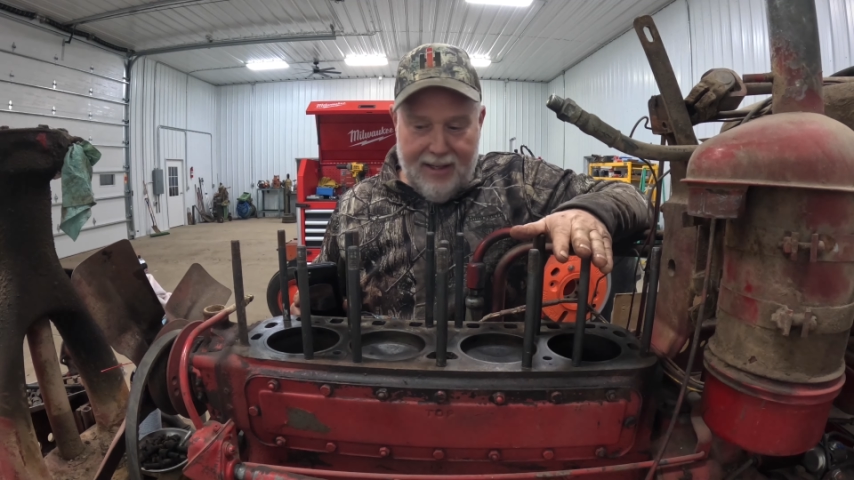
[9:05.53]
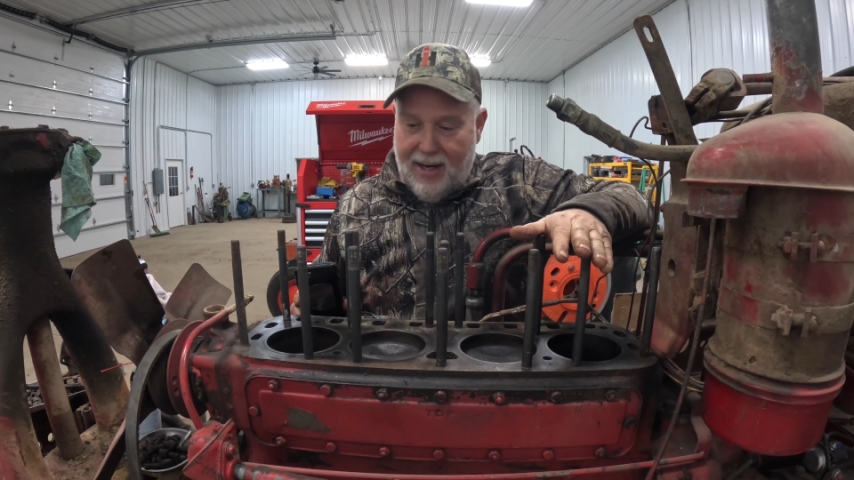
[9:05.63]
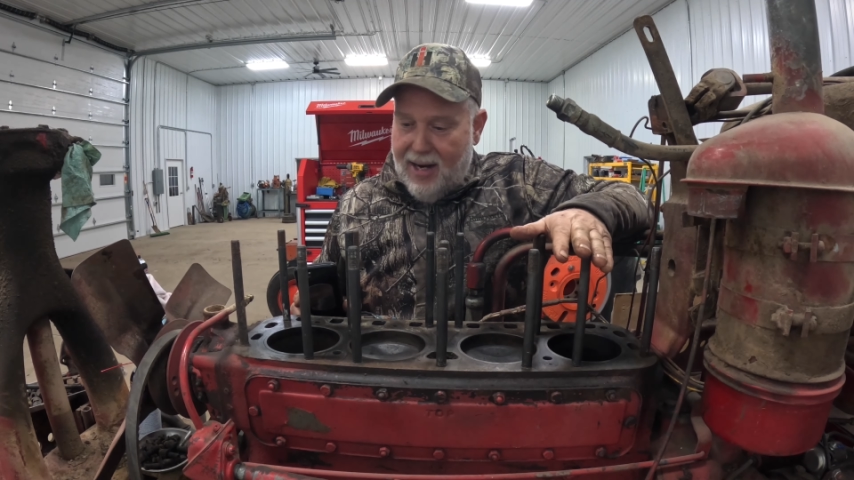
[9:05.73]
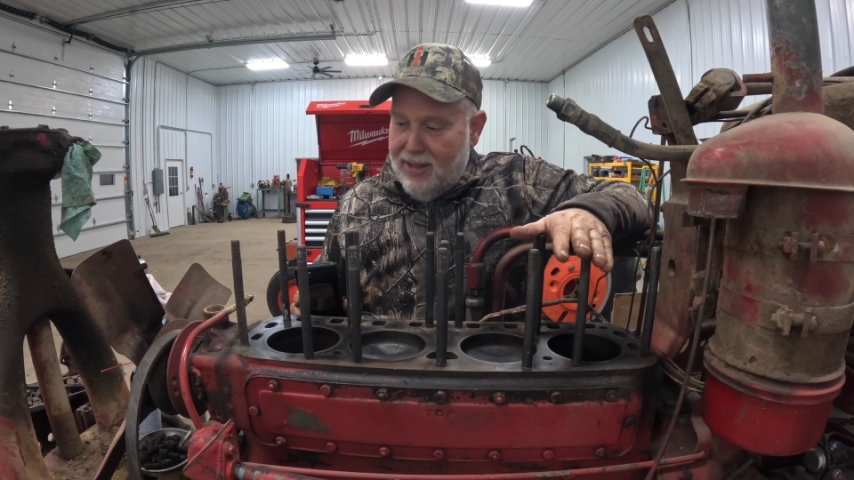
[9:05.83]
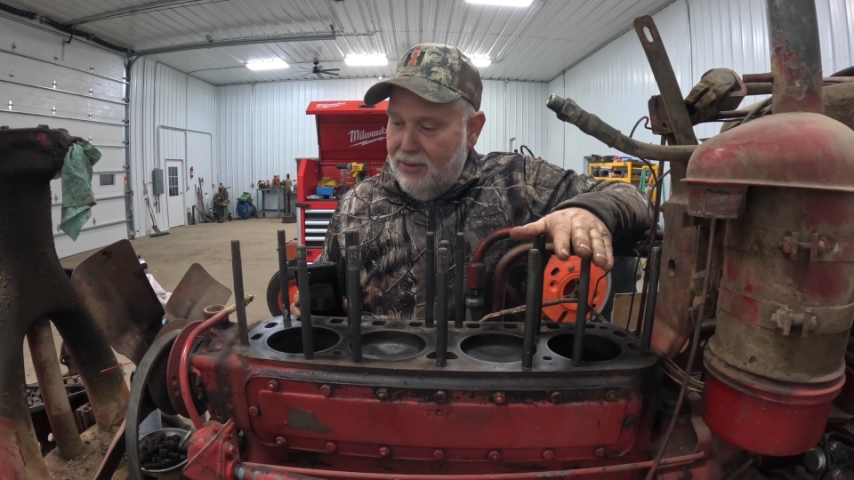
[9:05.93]

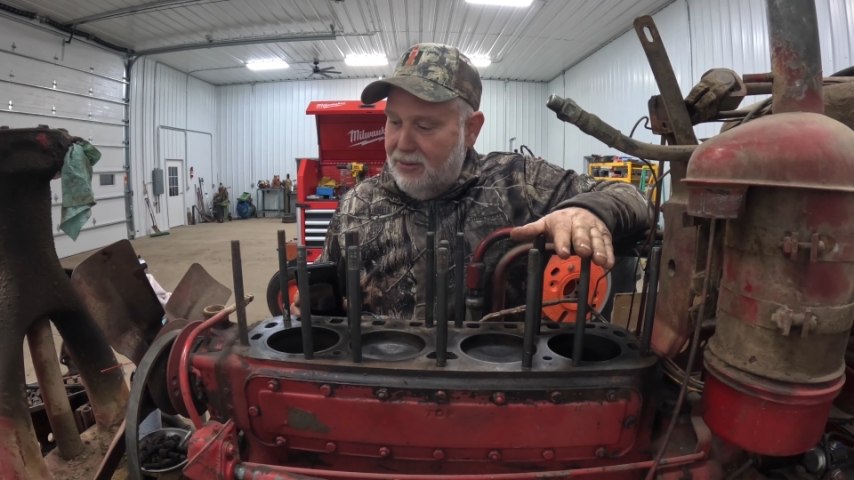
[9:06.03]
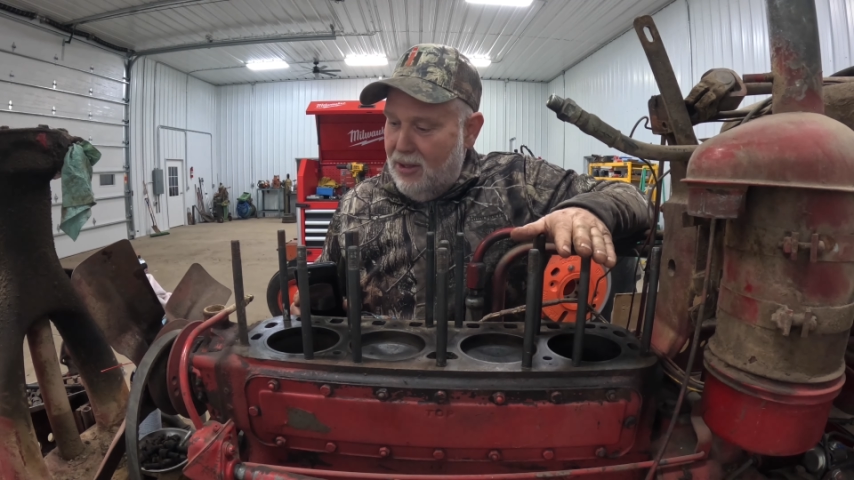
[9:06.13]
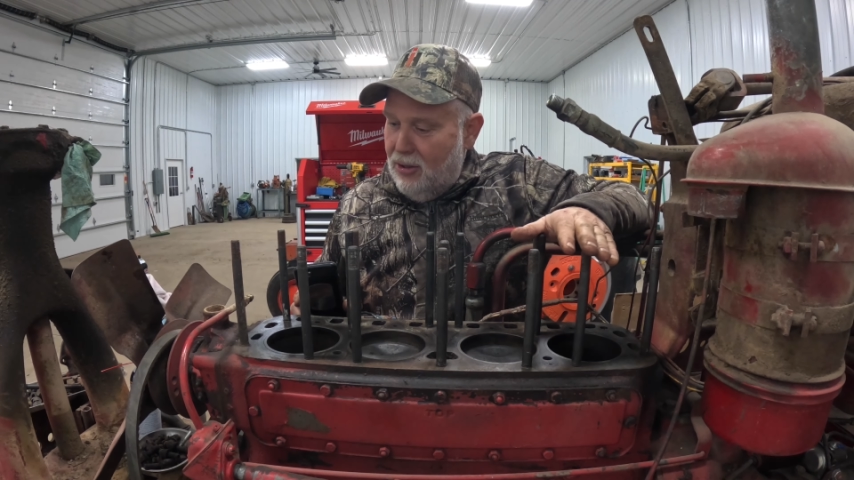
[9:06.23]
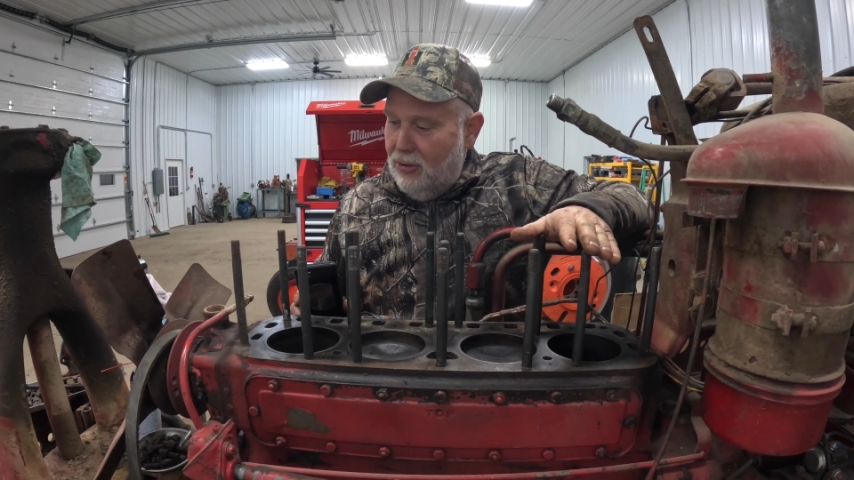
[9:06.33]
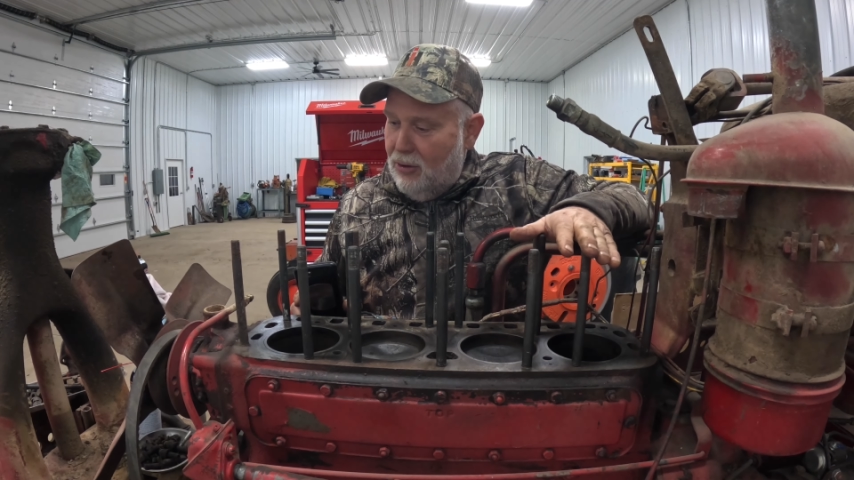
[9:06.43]
I don't
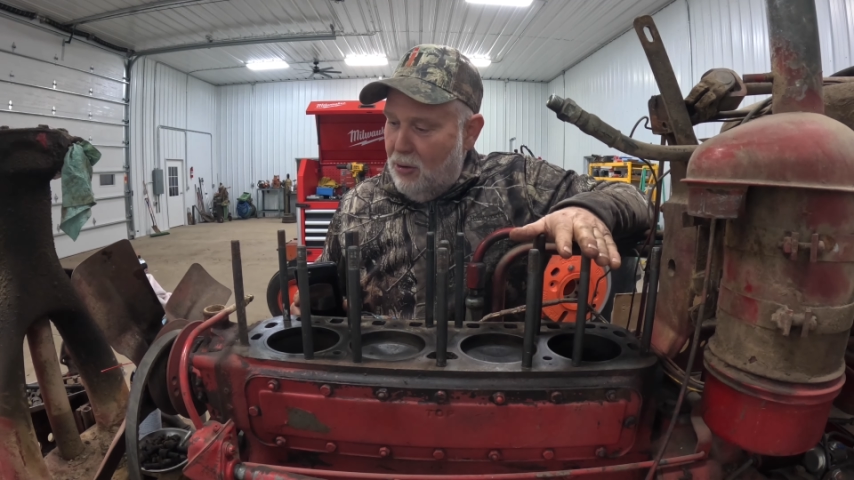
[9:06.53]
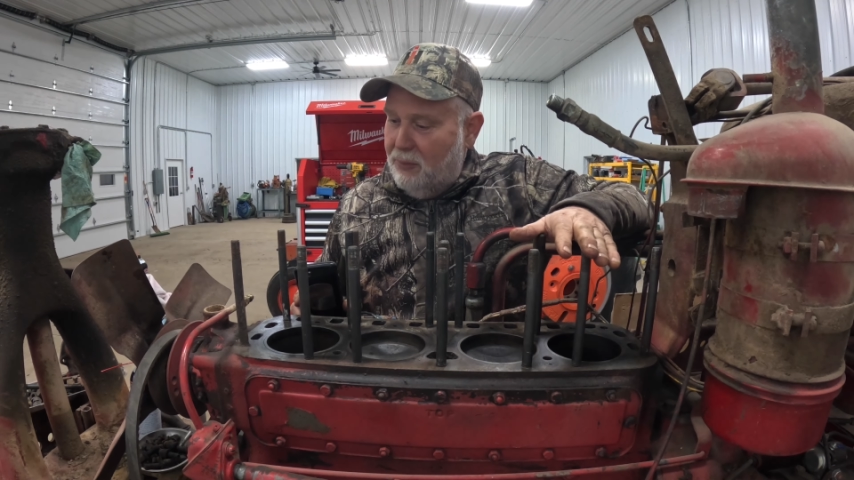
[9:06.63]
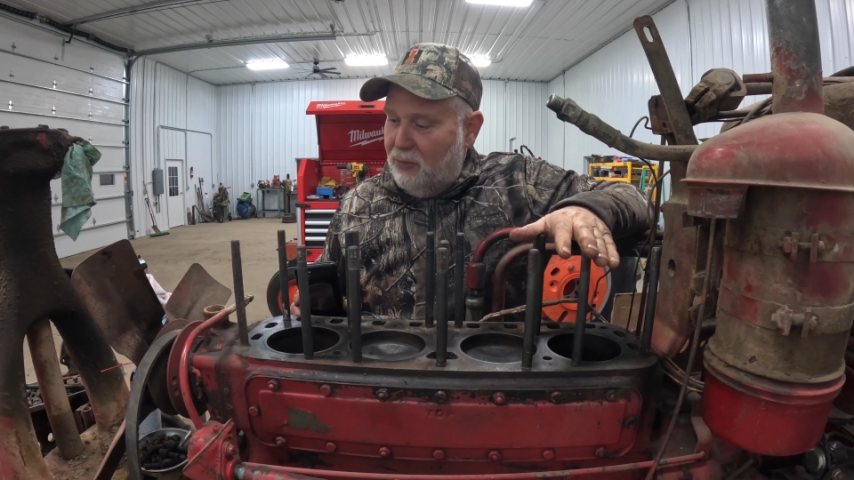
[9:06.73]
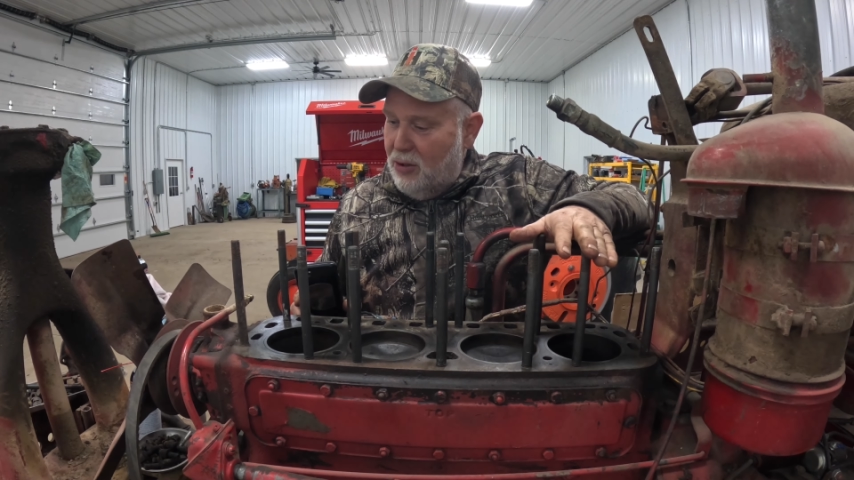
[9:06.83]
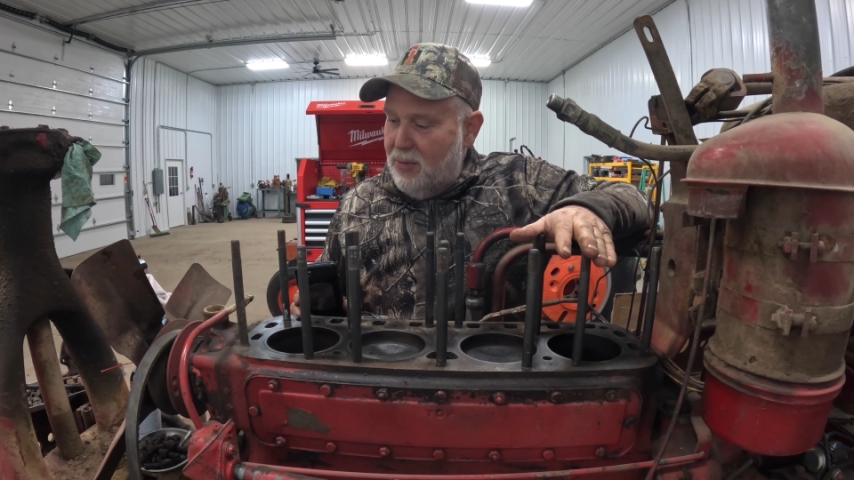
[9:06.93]
know,
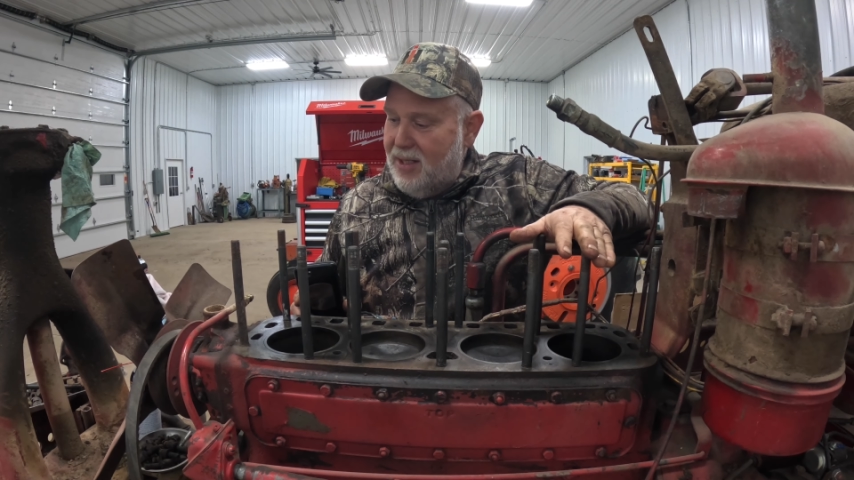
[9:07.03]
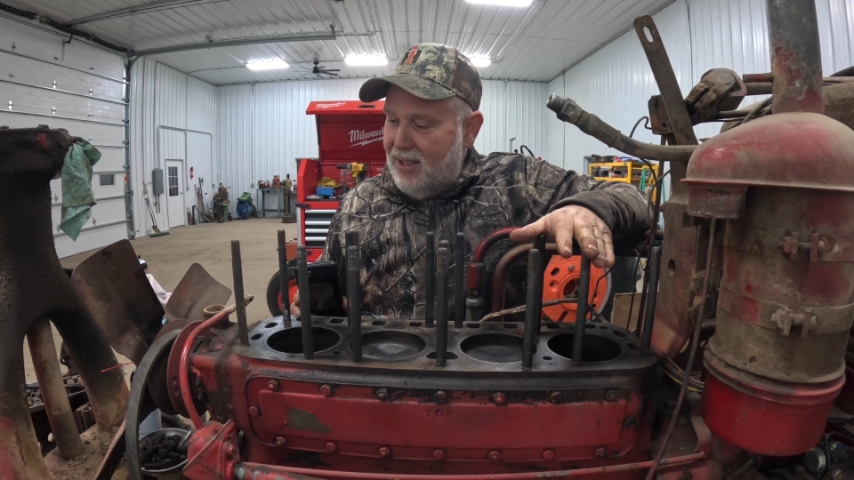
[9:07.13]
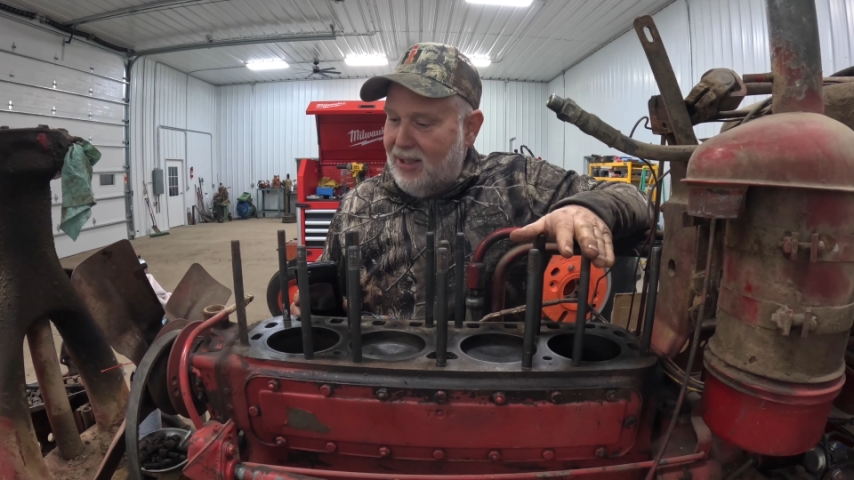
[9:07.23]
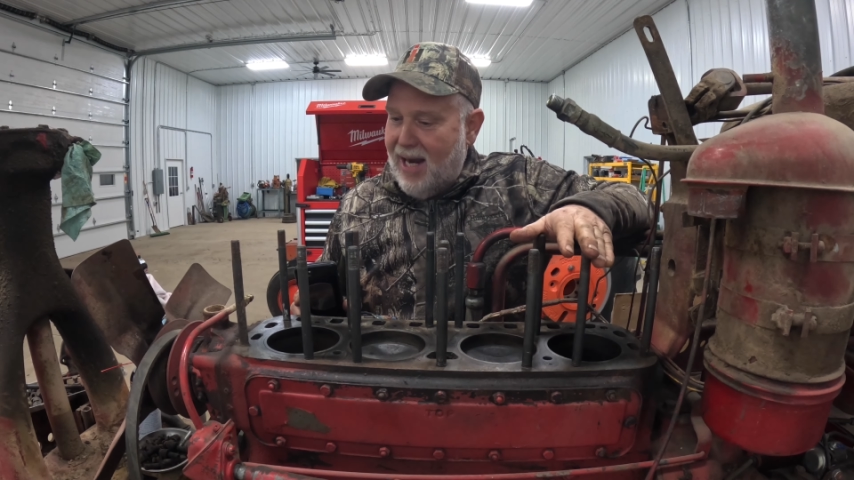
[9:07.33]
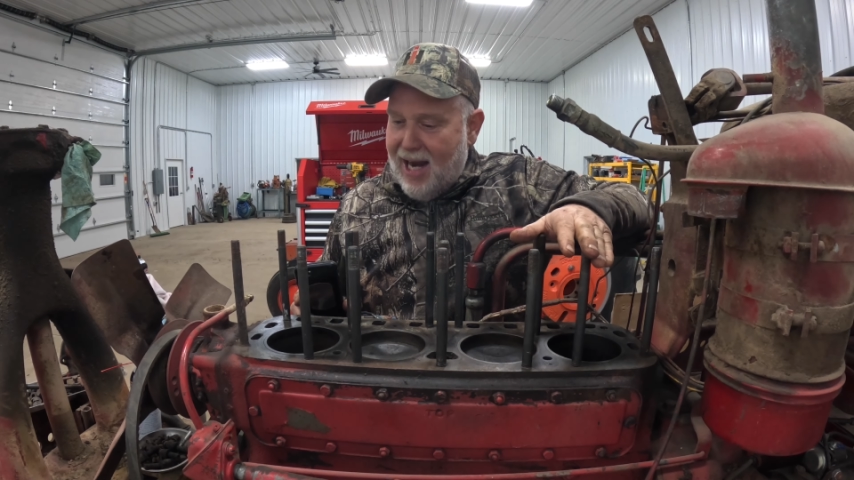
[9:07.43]
hopefully we get the